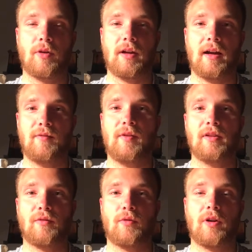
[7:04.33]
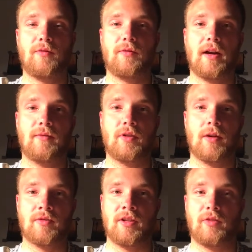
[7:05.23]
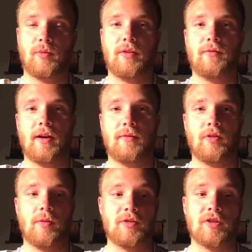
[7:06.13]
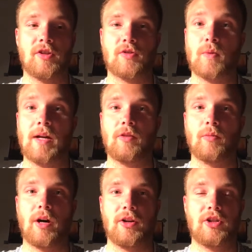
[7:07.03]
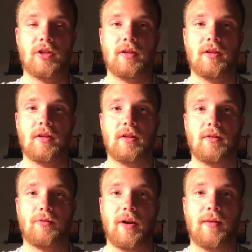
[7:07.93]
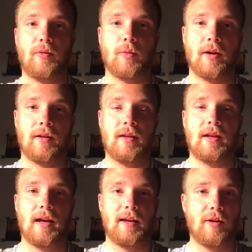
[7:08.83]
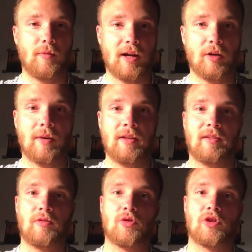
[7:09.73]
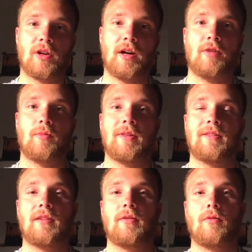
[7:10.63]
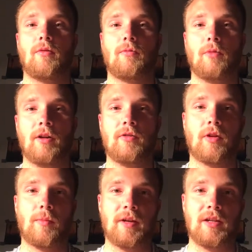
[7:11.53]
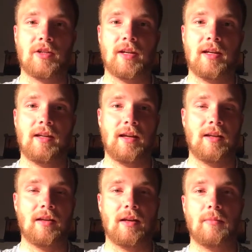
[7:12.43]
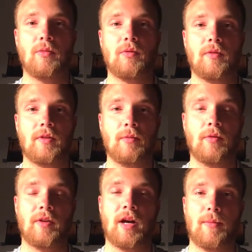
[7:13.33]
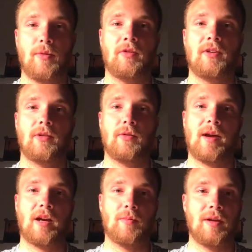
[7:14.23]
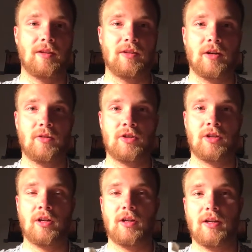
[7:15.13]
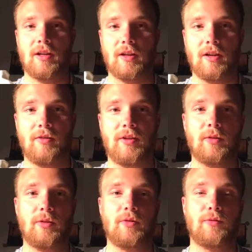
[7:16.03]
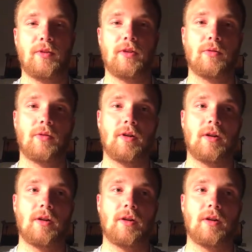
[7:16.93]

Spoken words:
I think the 45 drops and 25 drops is just way too much for everyone. And I recommend that you start with 1 drop each day and move it up until the recommended dose, until you feel